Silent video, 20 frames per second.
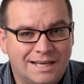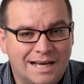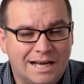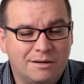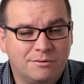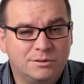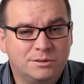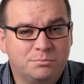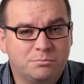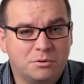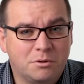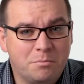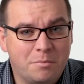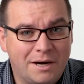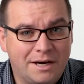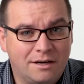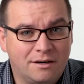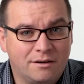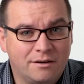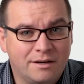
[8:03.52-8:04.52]
I was
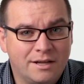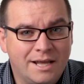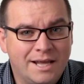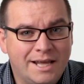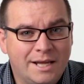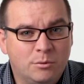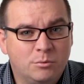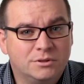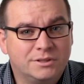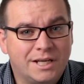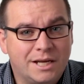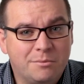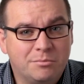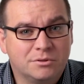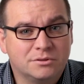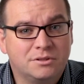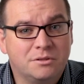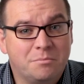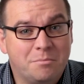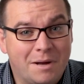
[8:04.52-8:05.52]
prepared and was
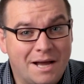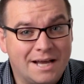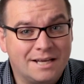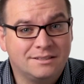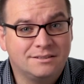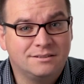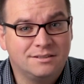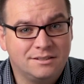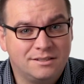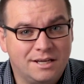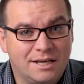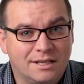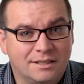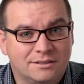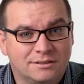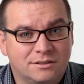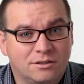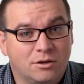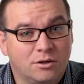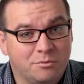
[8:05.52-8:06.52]
able to pass the
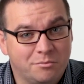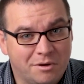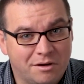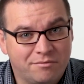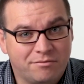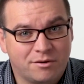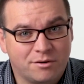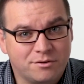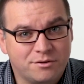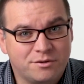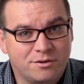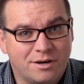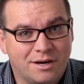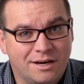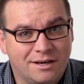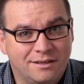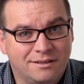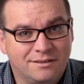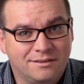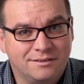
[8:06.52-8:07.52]
test on my first
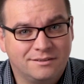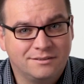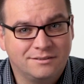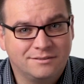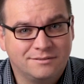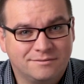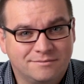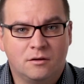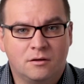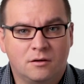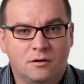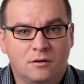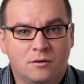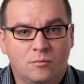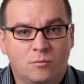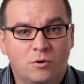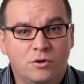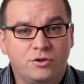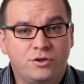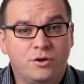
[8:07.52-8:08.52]
try.
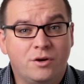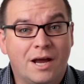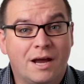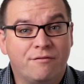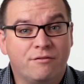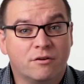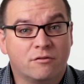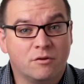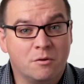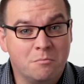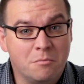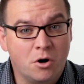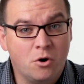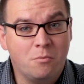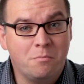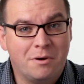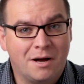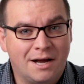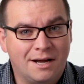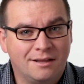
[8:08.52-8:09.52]
Once you have your
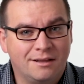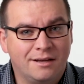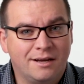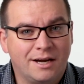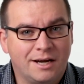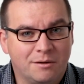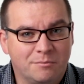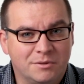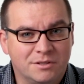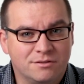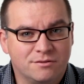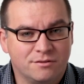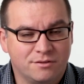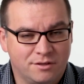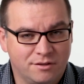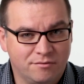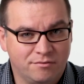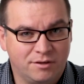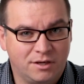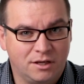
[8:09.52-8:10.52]
Remote Pilot Airman
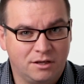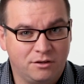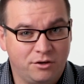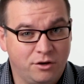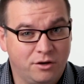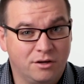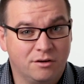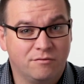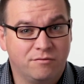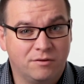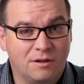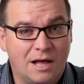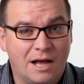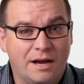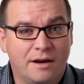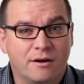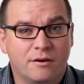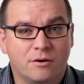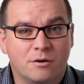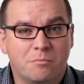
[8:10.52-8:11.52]
Certificate, you can
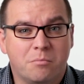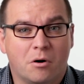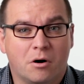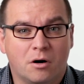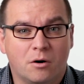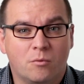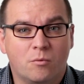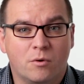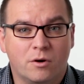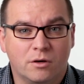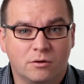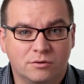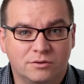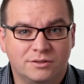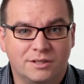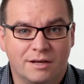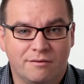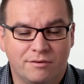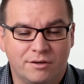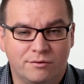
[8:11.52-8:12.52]
fly under Part
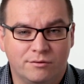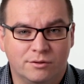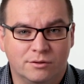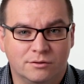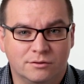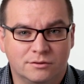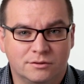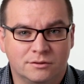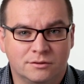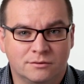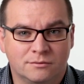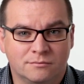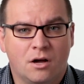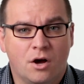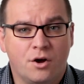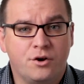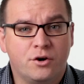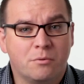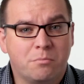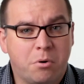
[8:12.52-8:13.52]
107 rules.
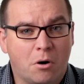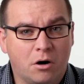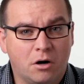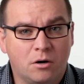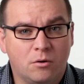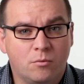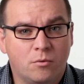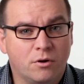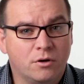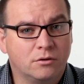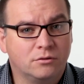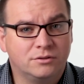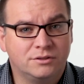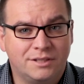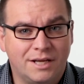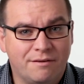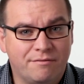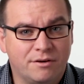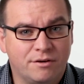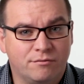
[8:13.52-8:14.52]
Under Part
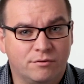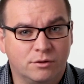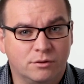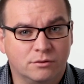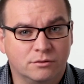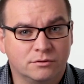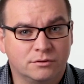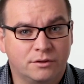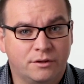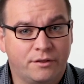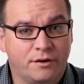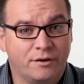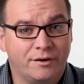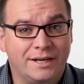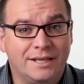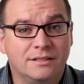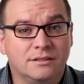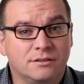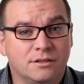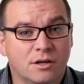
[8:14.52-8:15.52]
107 rules, there
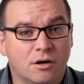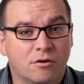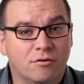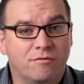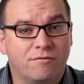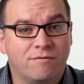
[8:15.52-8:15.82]
is no